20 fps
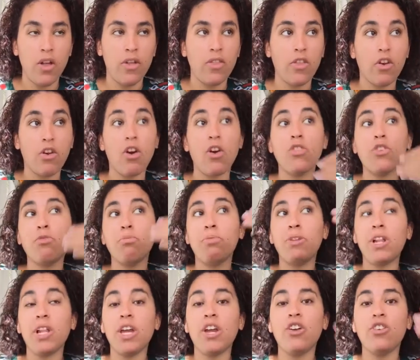There are other
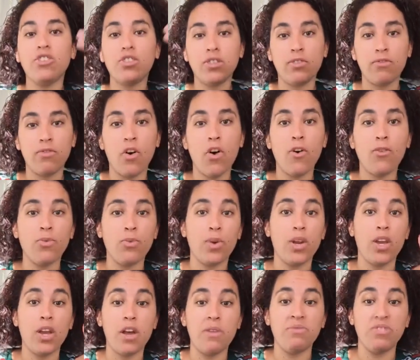players involved when
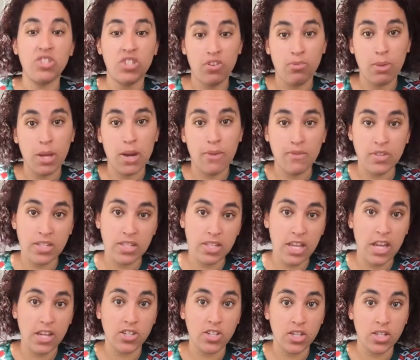it comes to your
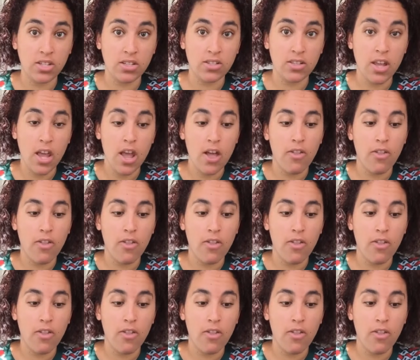manifestations.